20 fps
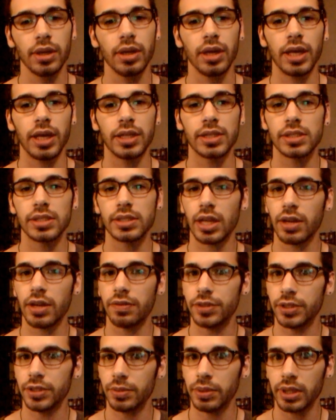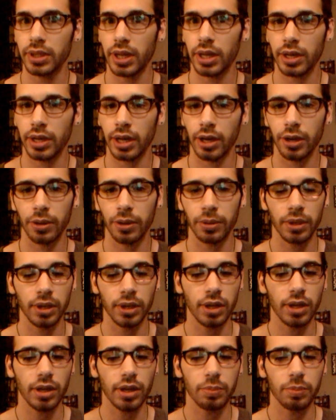Instead of doing that now,
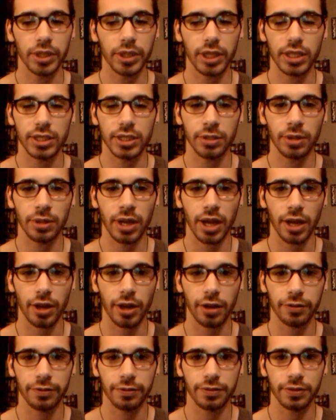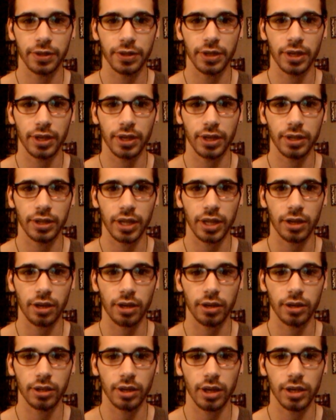because you have that god
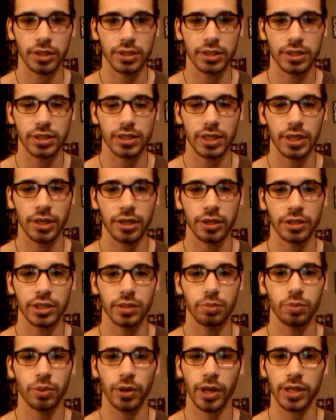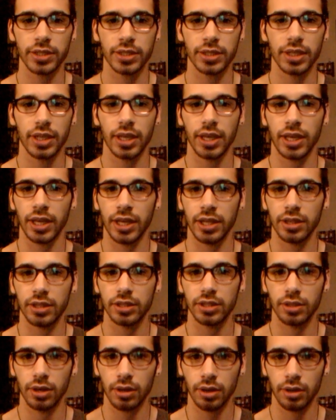or goddess's energy present in the
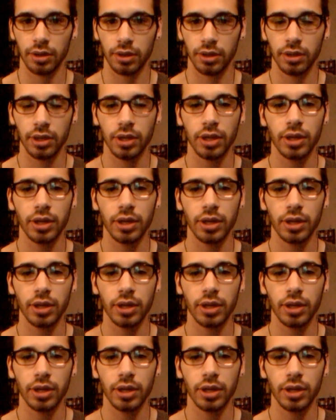doll,